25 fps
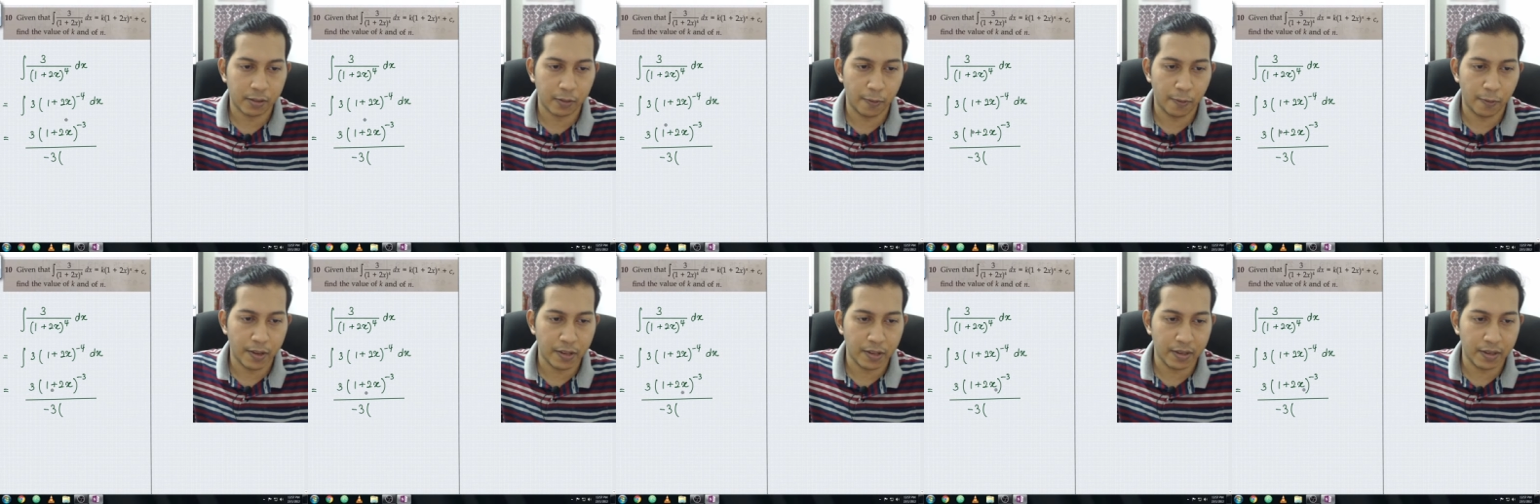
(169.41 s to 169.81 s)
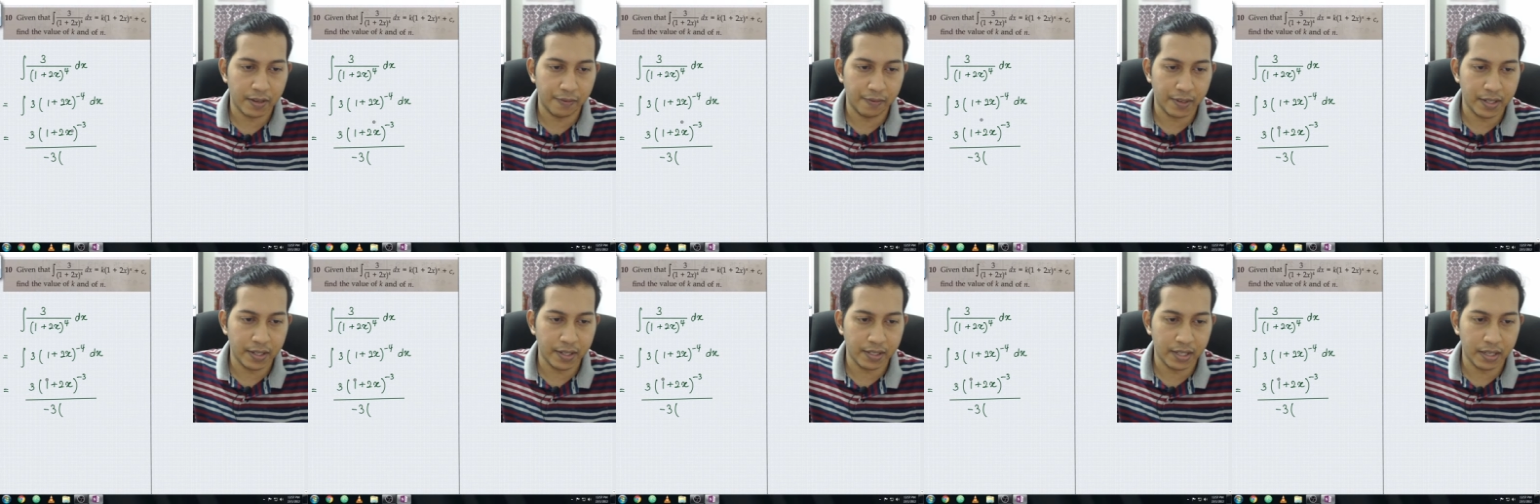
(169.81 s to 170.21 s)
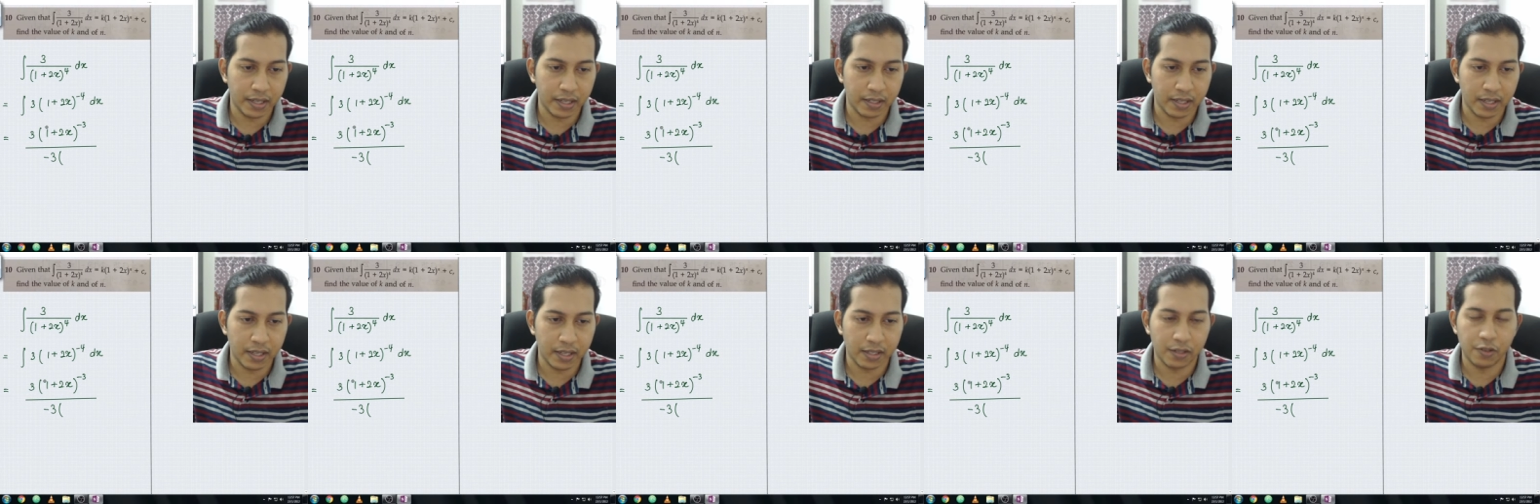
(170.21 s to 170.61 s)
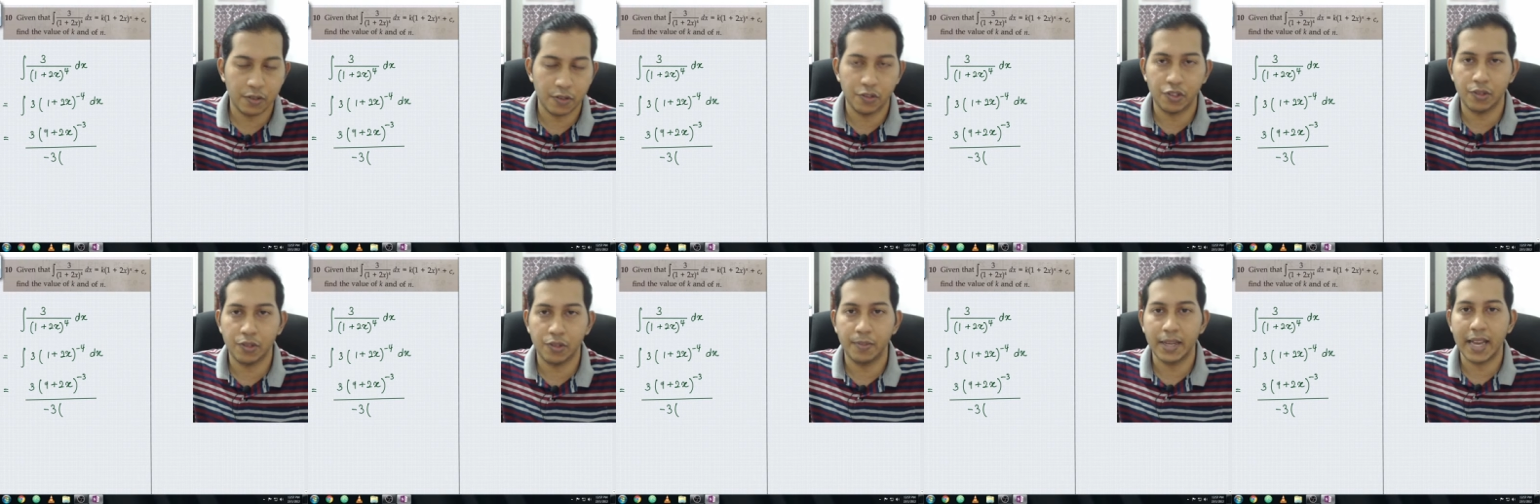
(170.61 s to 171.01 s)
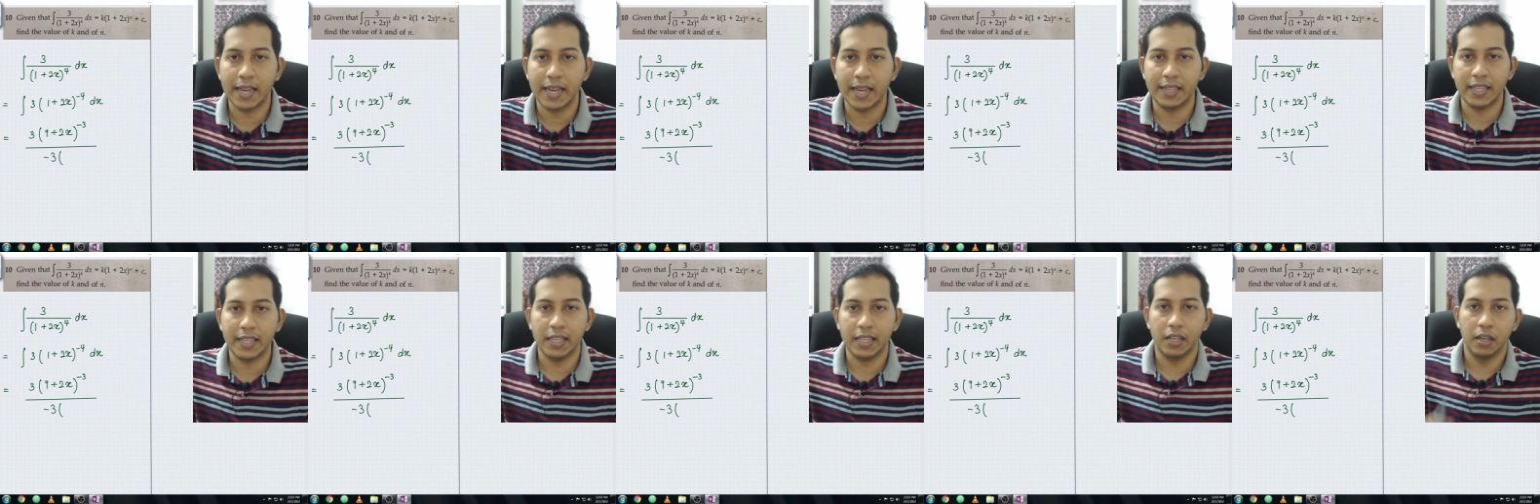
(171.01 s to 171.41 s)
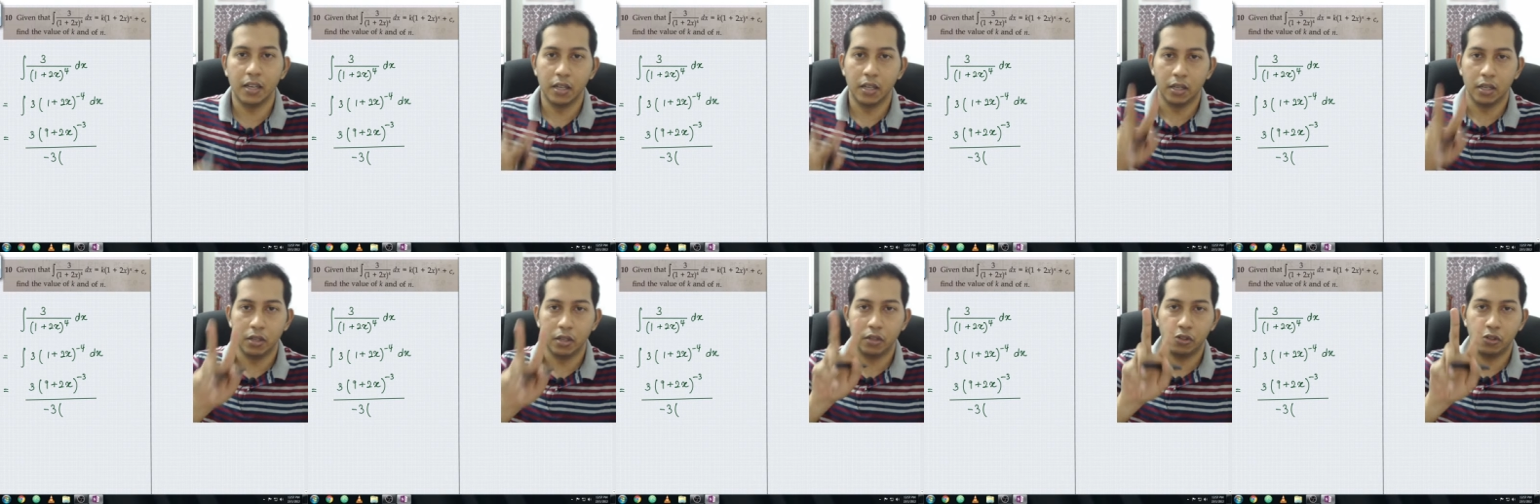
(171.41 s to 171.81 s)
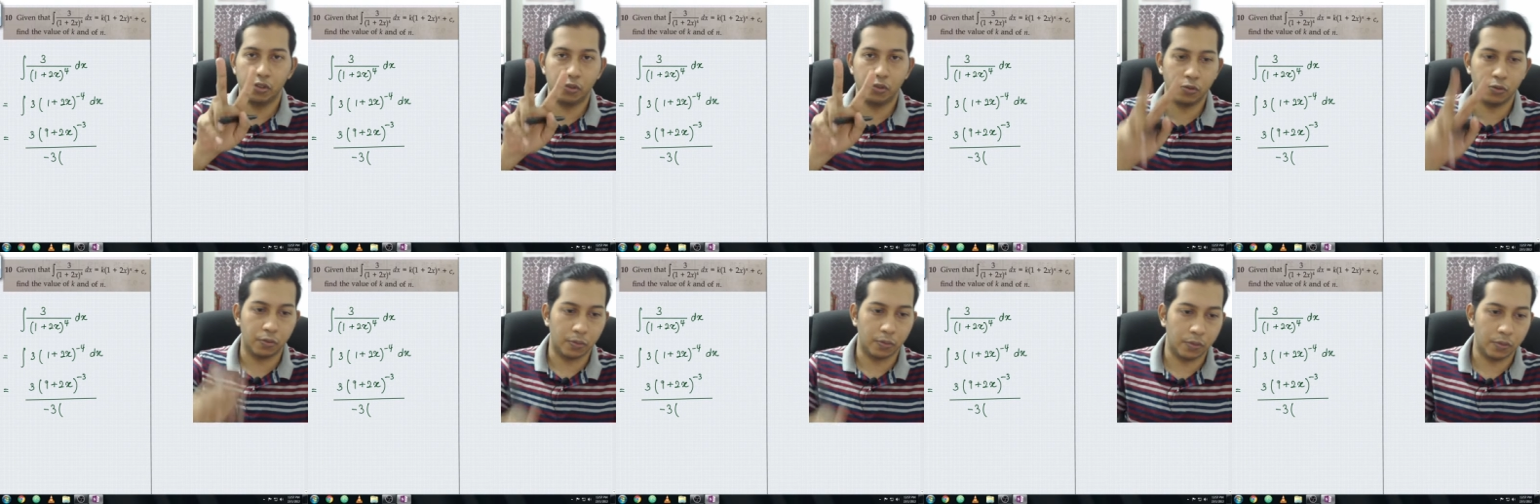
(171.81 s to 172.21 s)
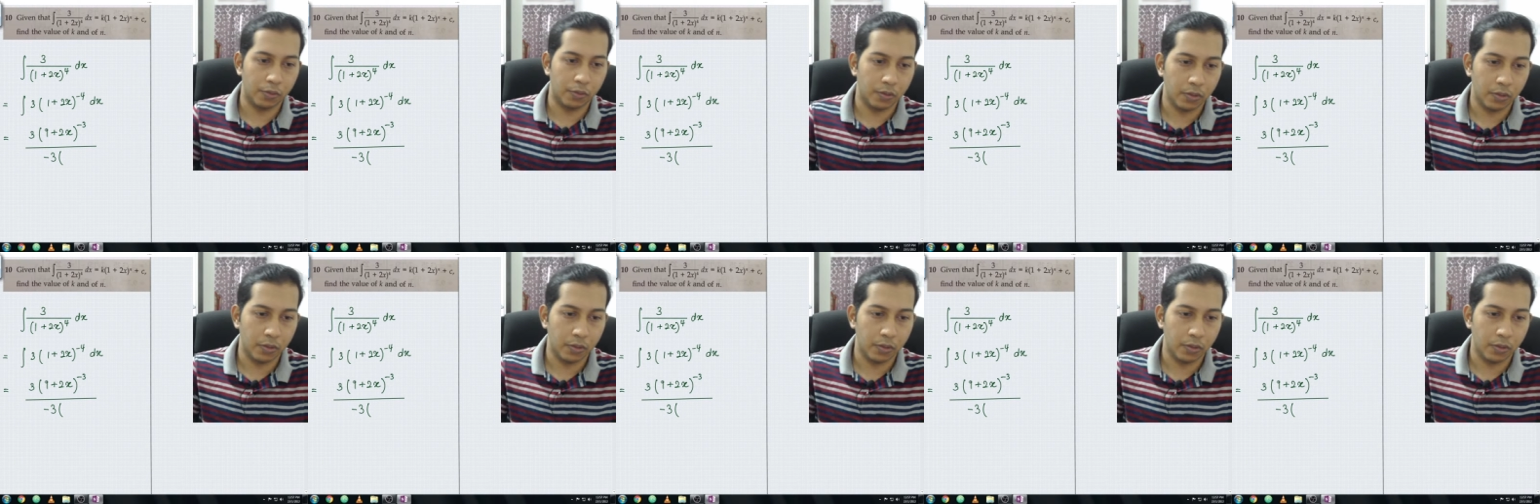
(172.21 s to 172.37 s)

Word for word: So when you differentiate this you should be getting 2.